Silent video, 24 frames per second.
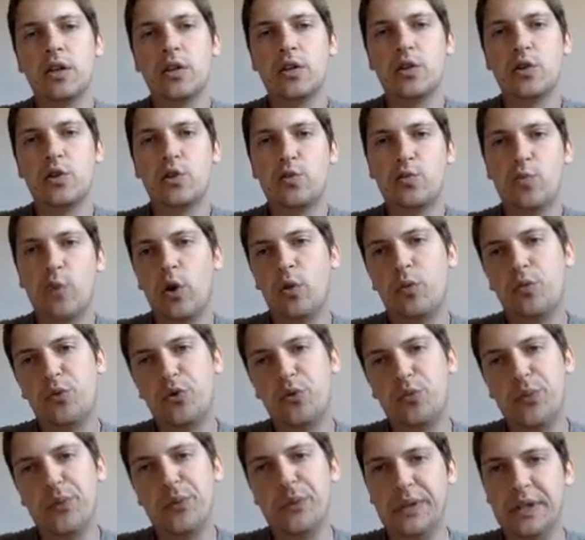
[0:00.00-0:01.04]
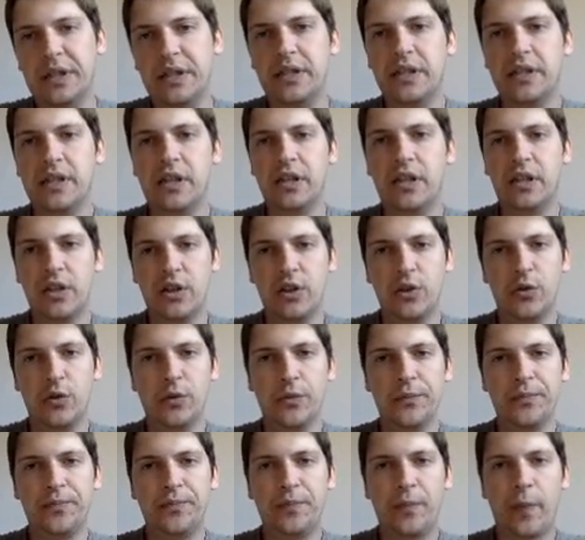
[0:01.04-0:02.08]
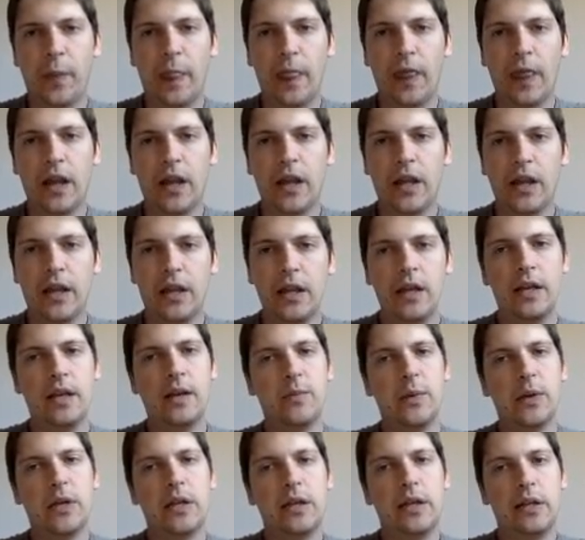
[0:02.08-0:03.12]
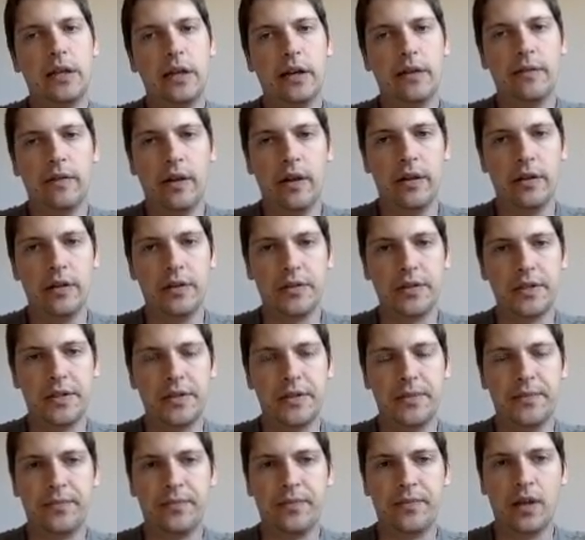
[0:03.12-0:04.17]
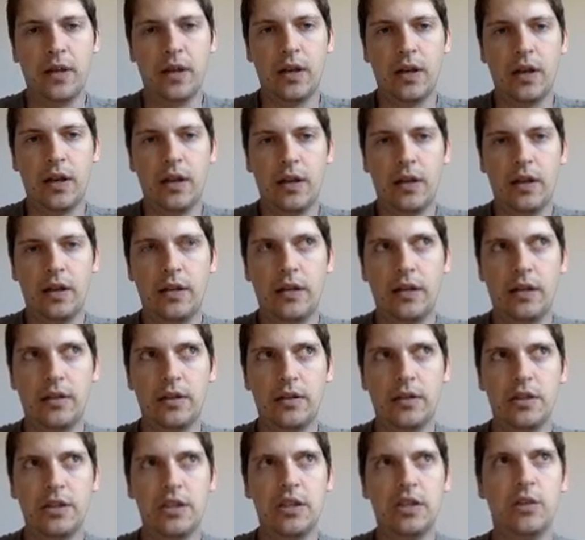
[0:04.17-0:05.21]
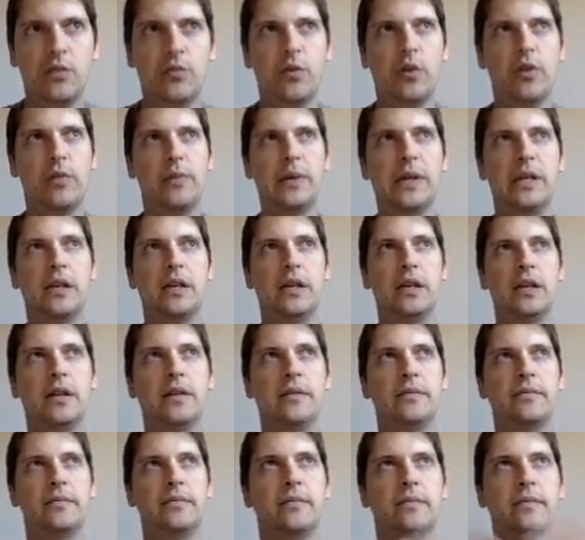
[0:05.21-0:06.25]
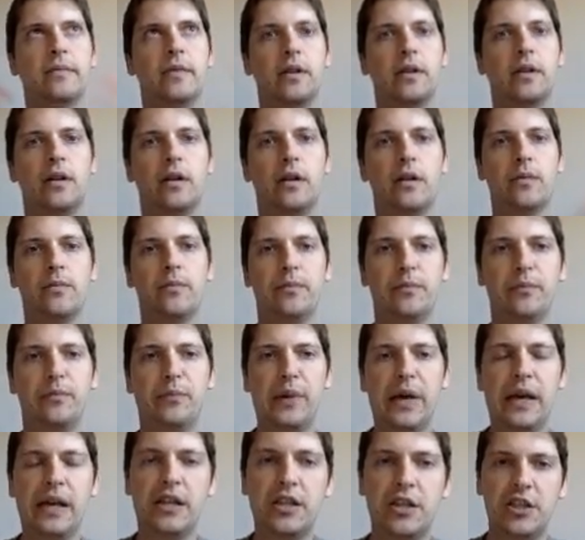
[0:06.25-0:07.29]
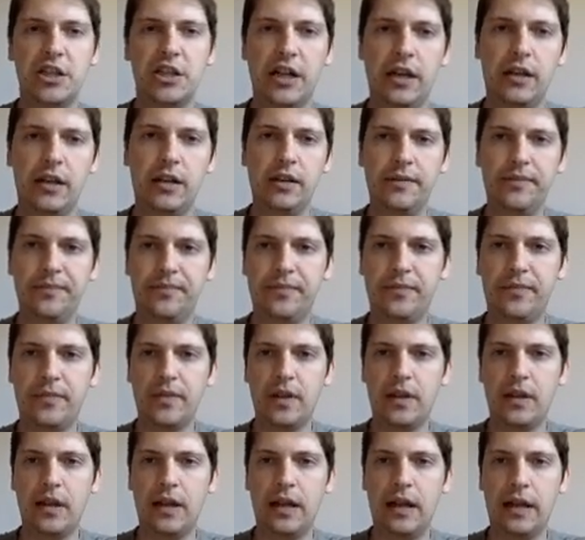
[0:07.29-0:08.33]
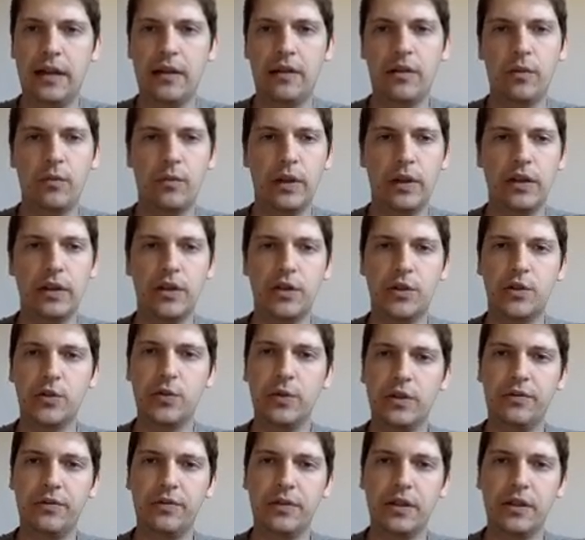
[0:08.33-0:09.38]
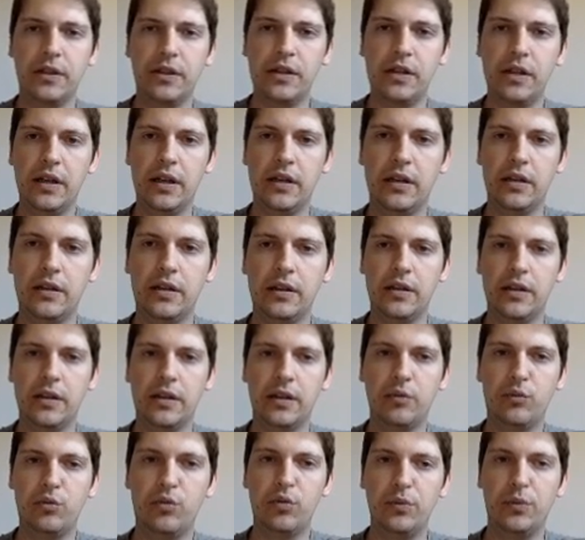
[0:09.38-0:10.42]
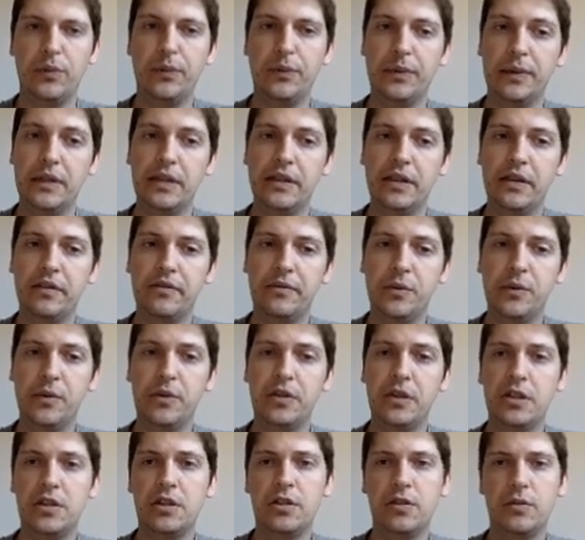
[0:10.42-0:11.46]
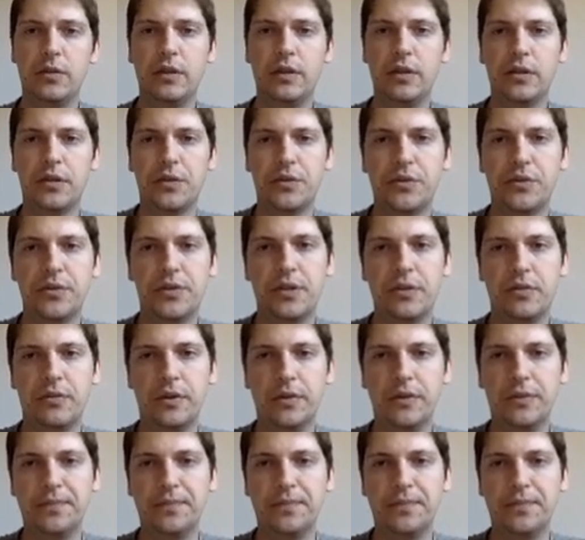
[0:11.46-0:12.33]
small probability q, independently of others. I think that the genome will be a big chain, the length will go to infinity, and the probability of mutation will go to 0.